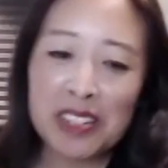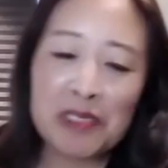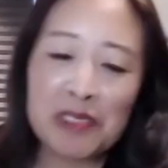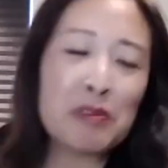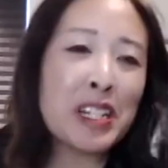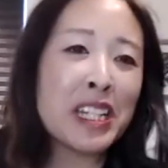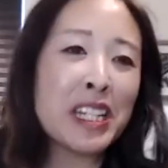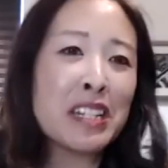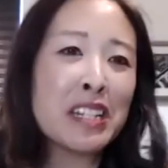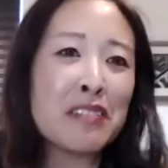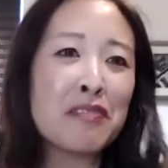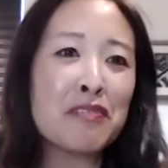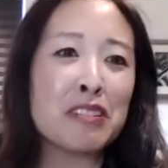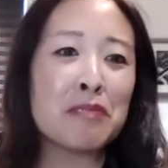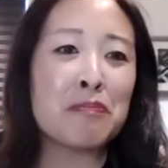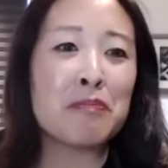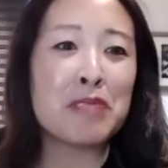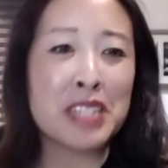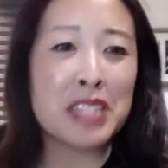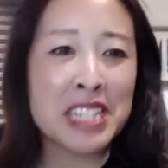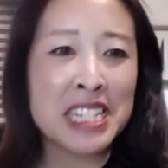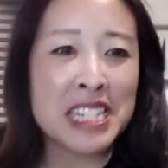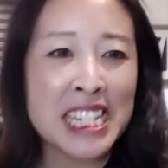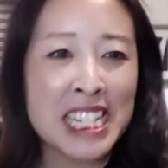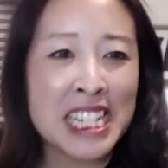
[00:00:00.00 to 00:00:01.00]
for that wonderful
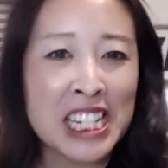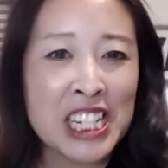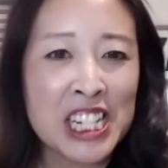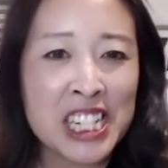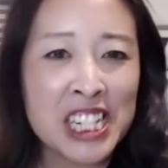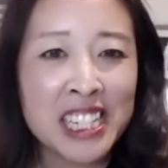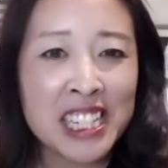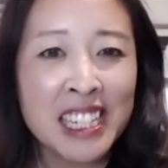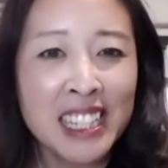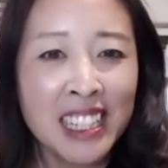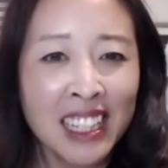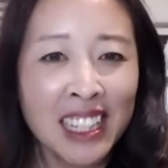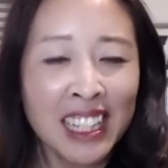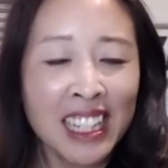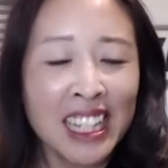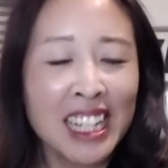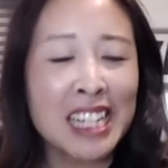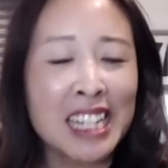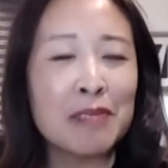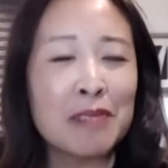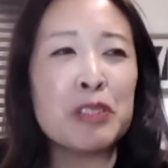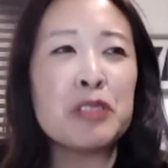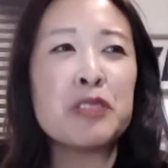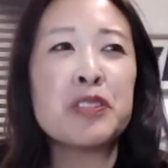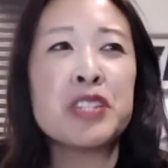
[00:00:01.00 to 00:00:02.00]
presentation.
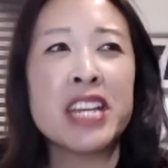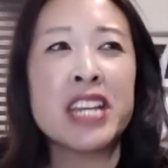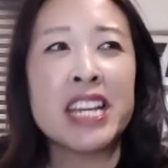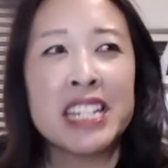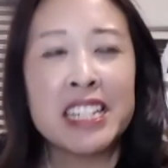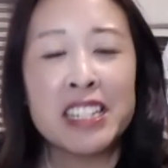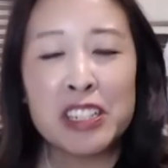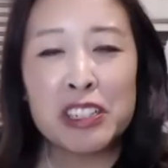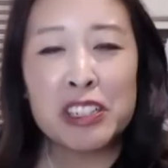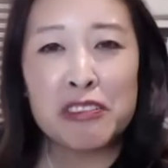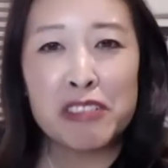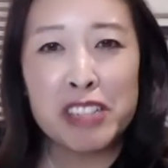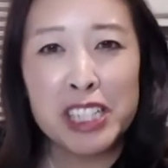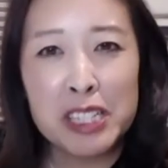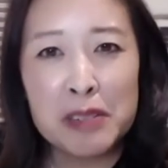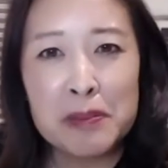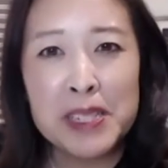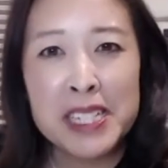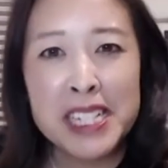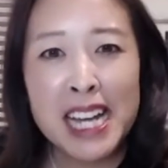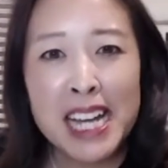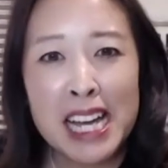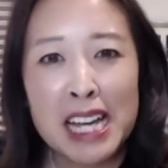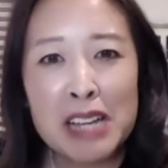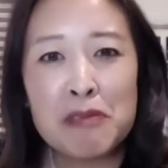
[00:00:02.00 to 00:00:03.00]
Um, you said it
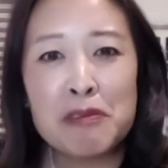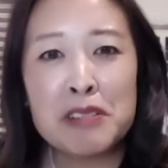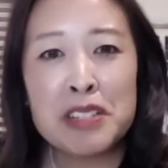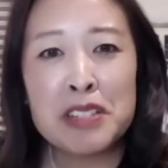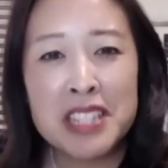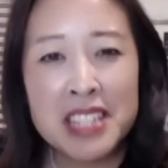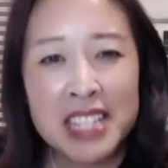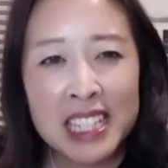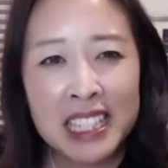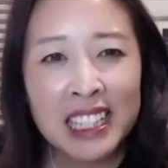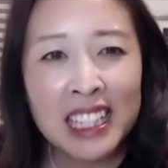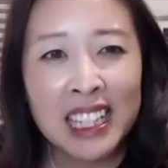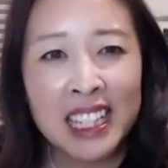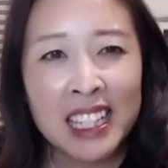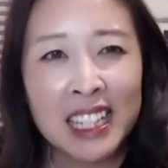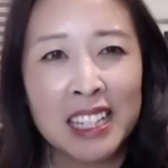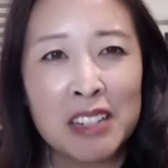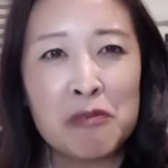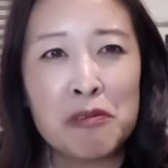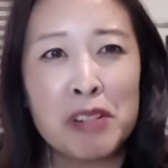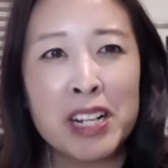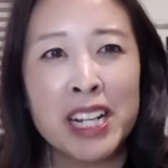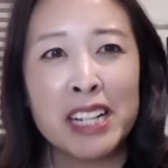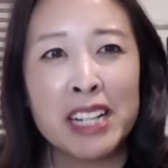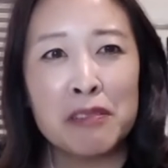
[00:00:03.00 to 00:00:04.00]
already, but I was
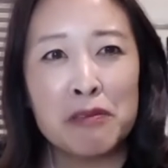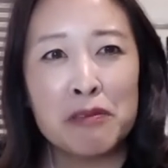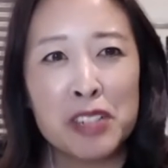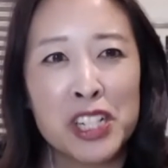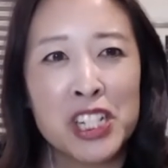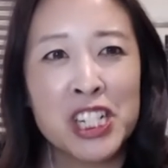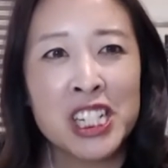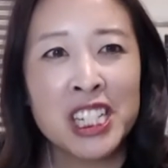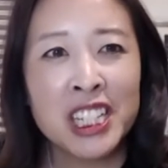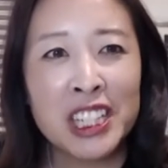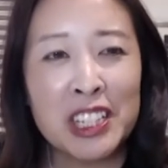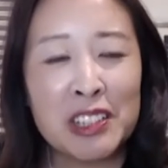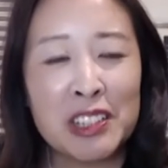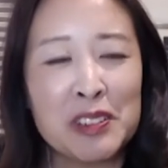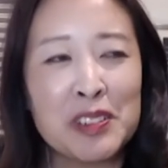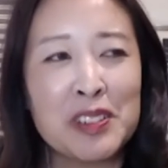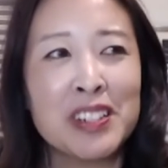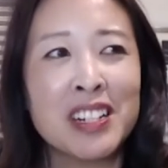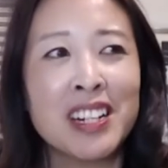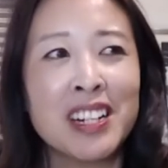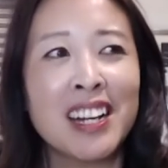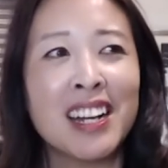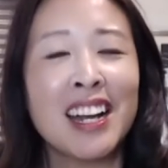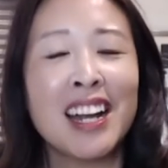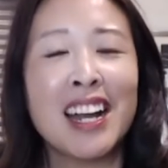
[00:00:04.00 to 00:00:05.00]
thinking while watching
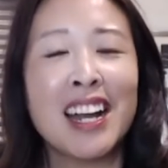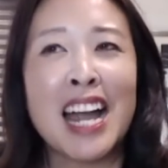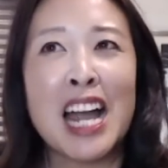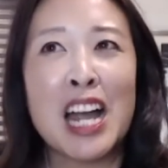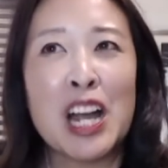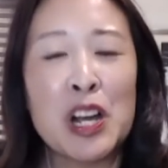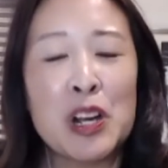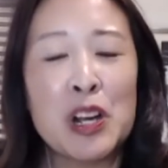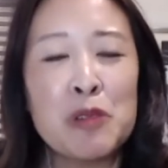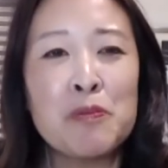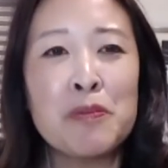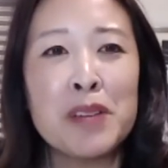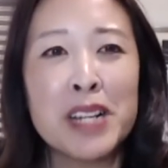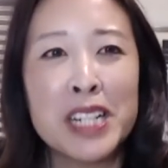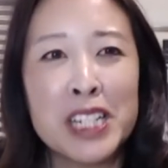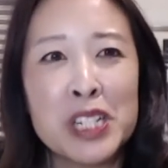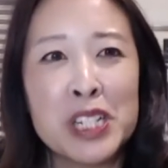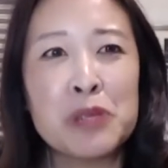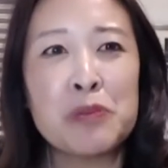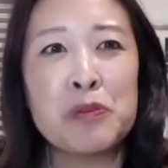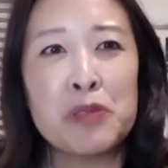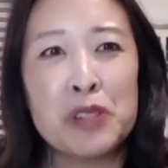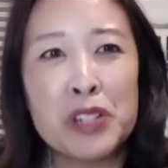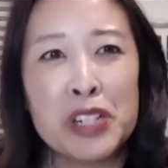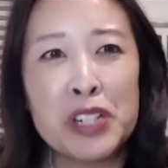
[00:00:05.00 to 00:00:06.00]
you how
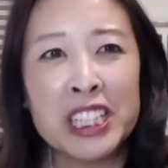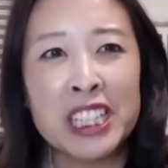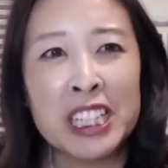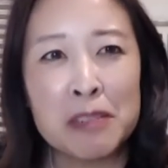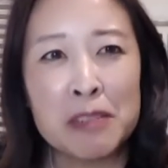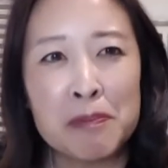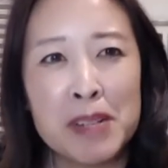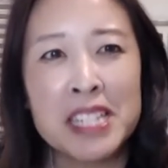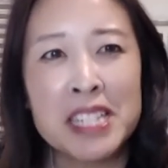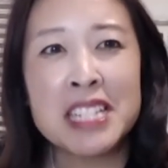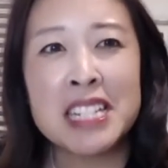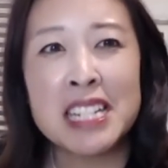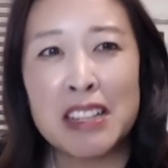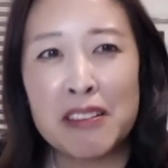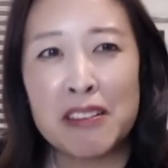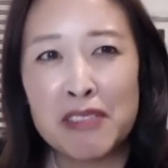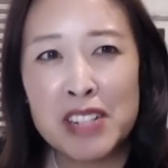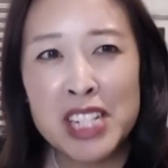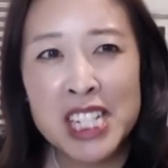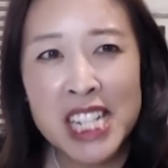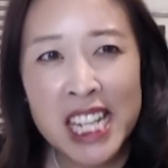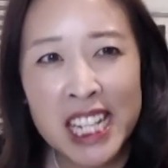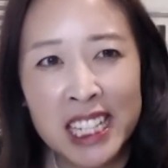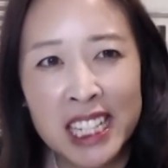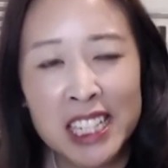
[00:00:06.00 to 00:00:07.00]
much work it must
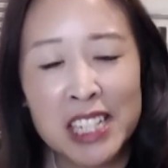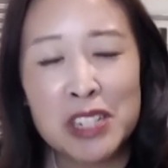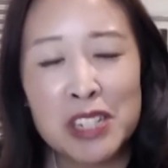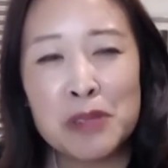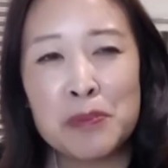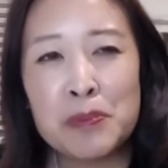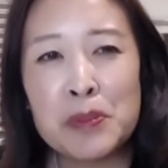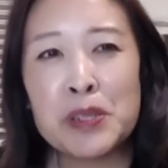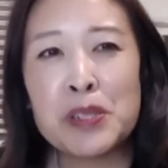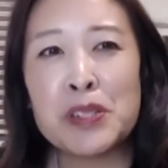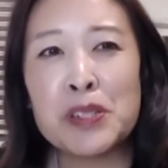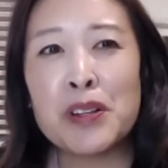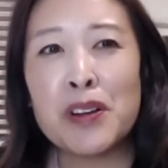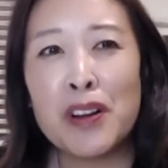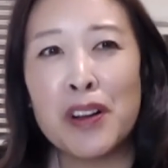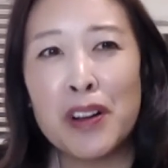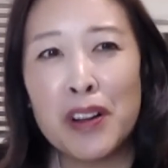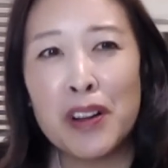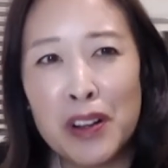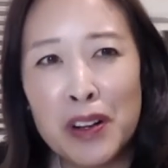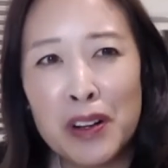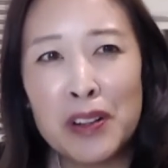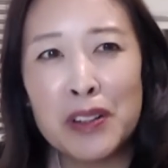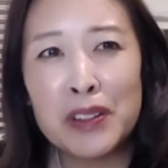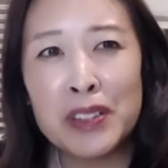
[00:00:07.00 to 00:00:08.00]
have taken to put
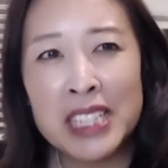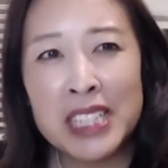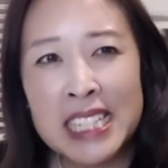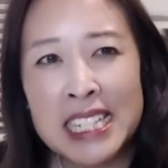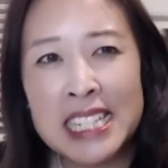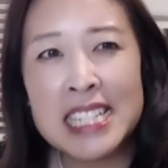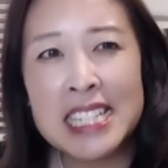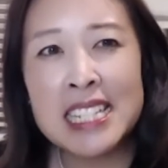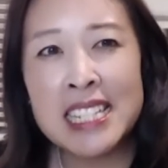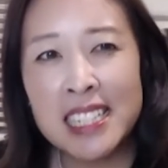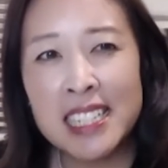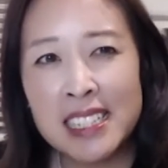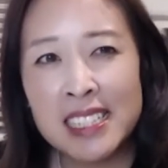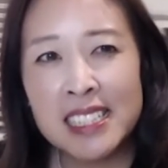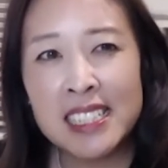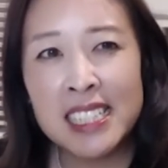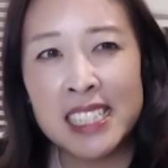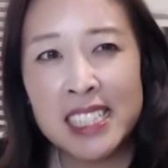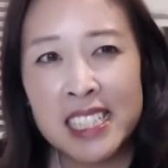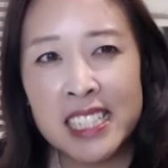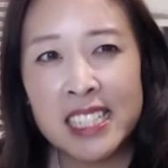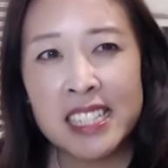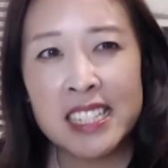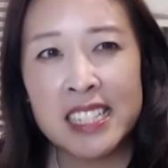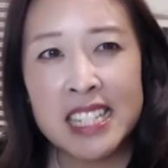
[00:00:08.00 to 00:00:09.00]
all these little
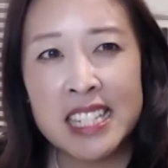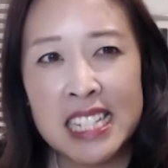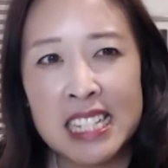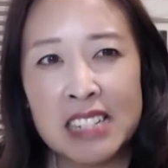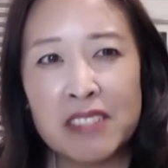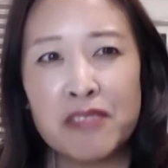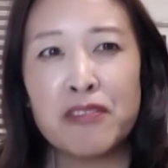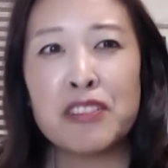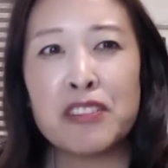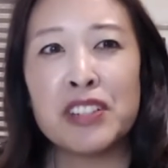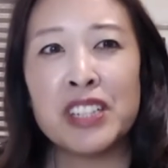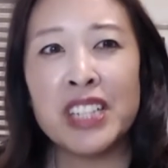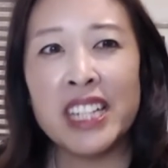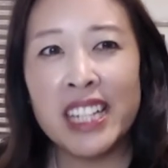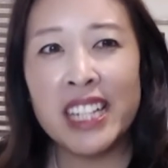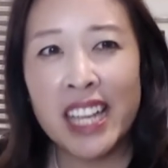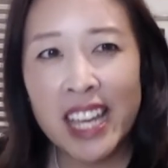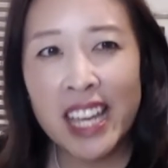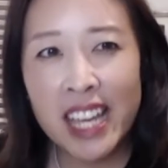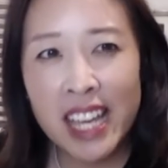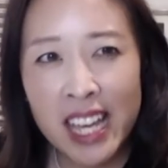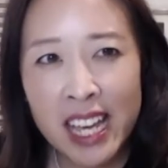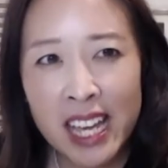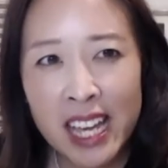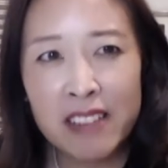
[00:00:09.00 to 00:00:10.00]
details in for
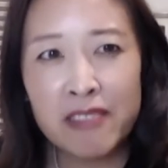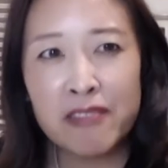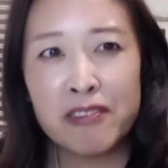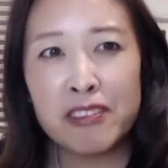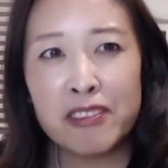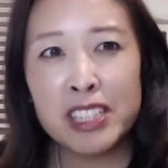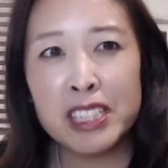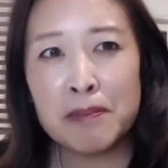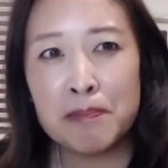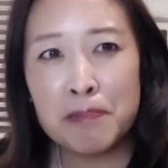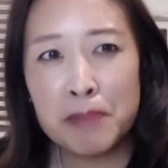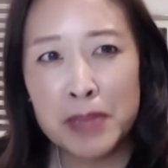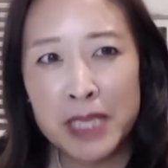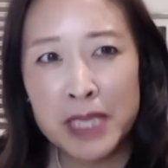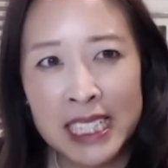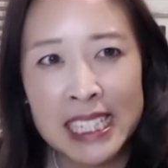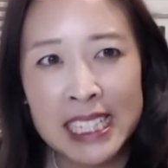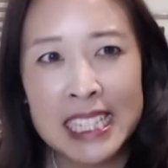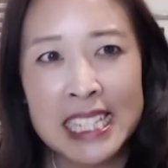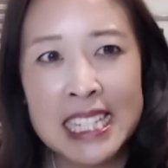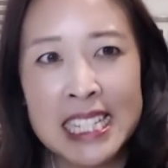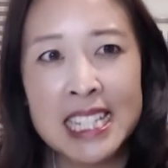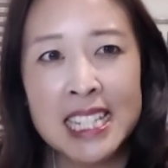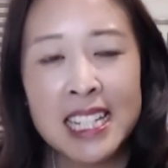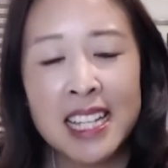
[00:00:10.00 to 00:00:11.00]
every
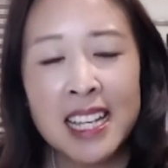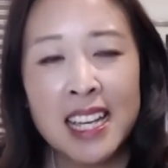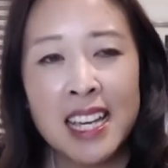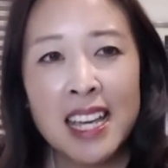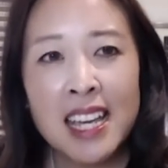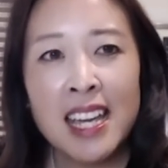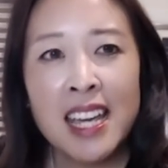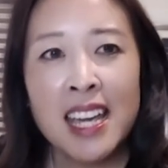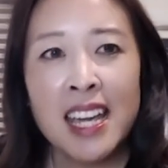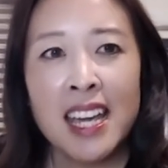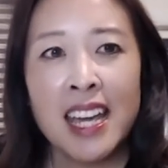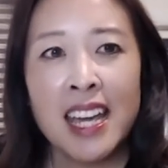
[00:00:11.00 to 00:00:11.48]
piece.